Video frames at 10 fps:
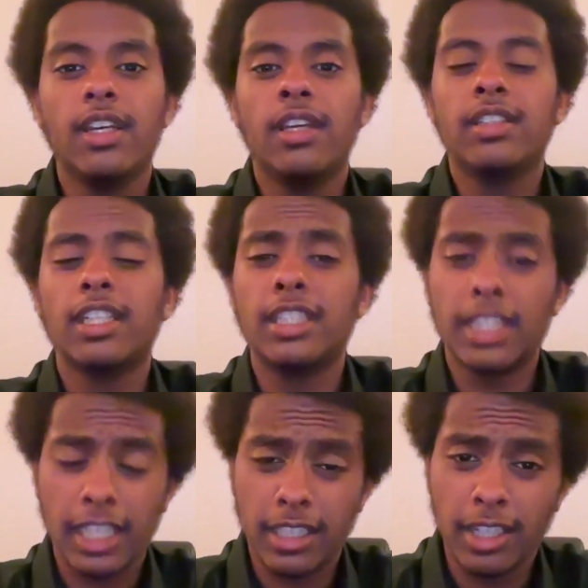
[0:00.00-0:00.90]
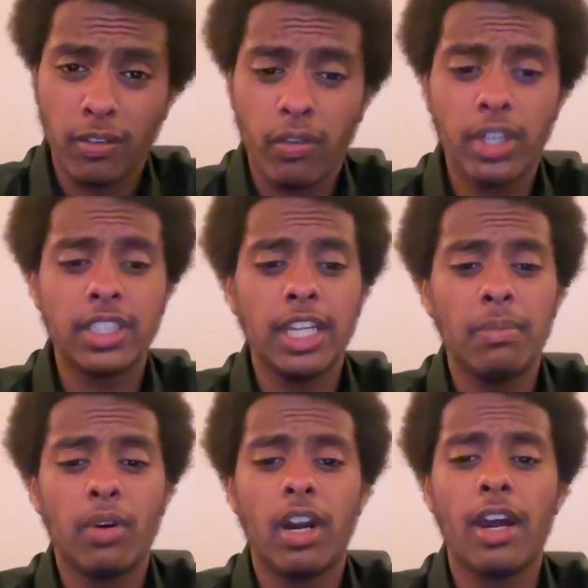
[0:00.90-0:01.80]
since he did force
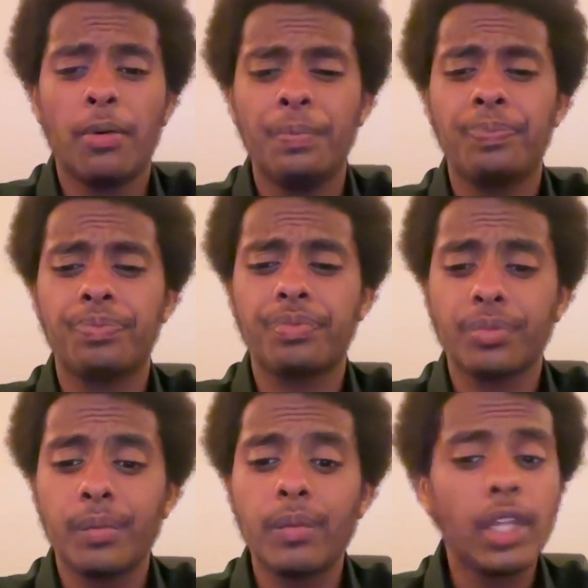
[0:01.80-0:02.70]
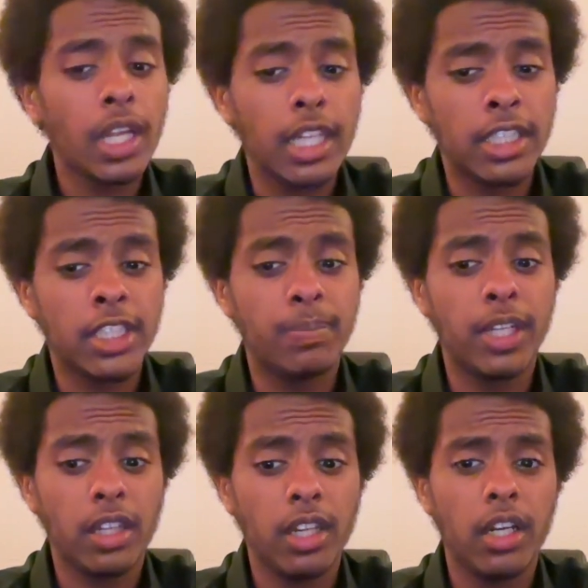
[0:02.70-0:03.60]
Neymar out. Let's just be
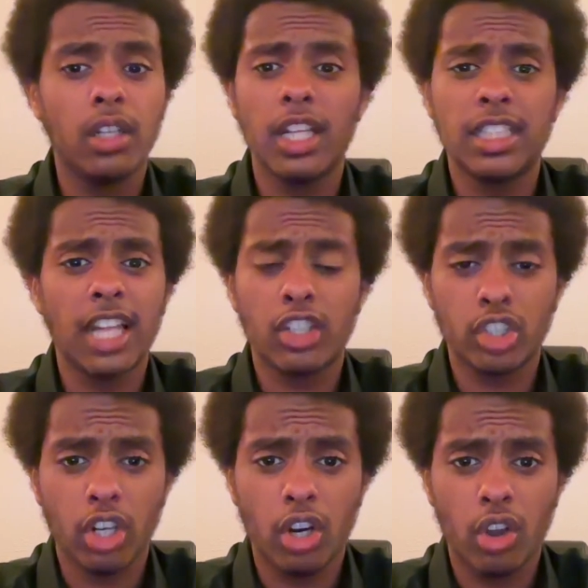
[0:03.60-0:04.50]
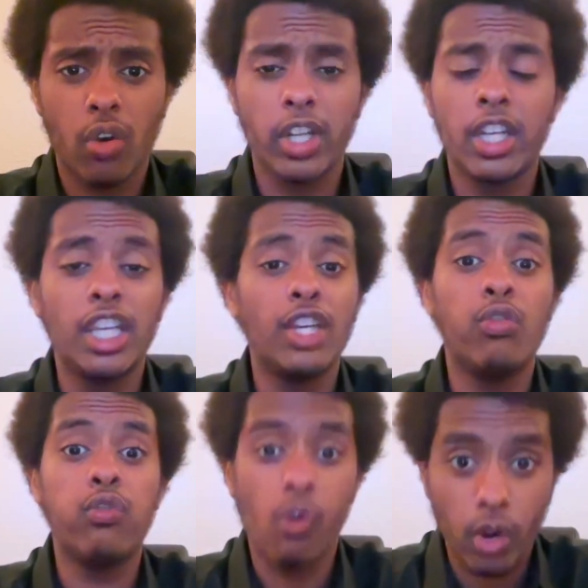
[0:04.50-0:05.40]
clear. Let's not sugarcoat it. He
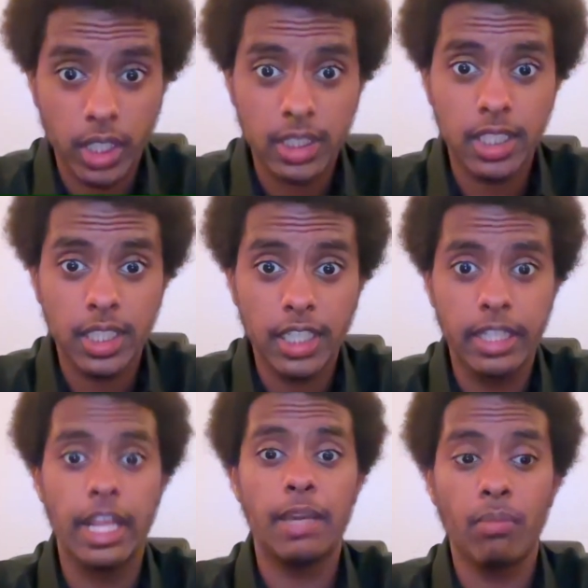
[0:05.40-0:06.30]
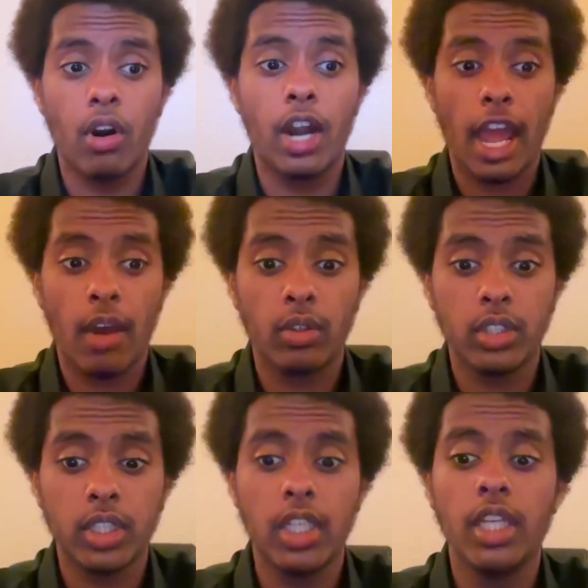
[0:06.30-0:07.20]
forced Neymar
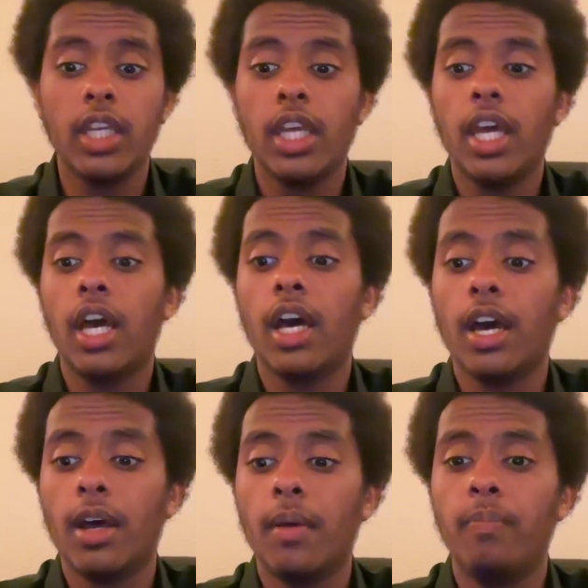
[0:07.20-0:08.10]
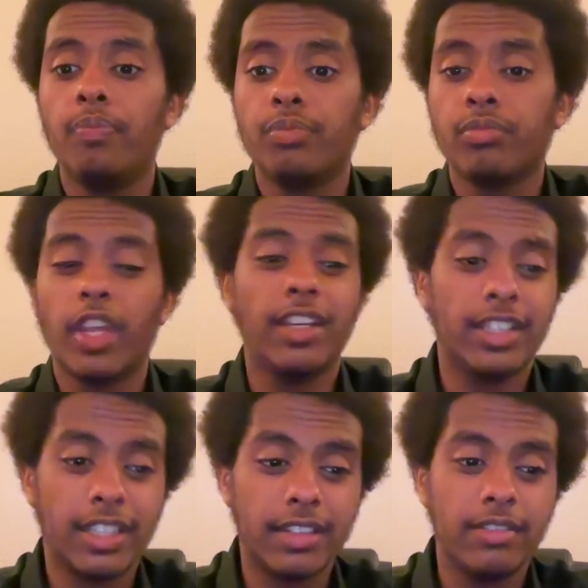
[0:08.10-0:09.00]
out. Uh, and he,
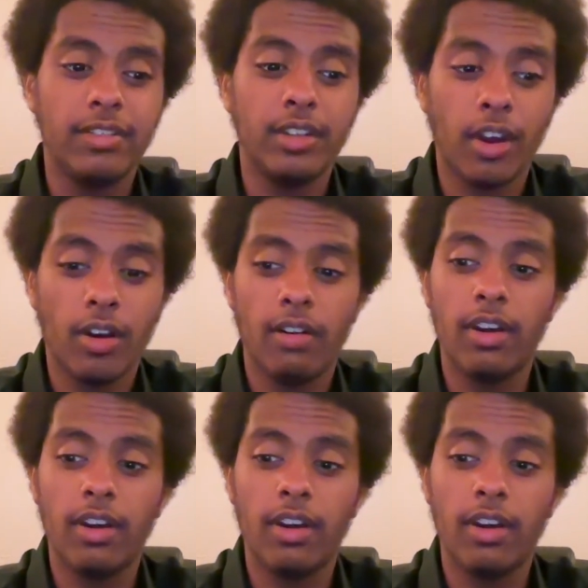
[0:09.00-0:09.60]
you know,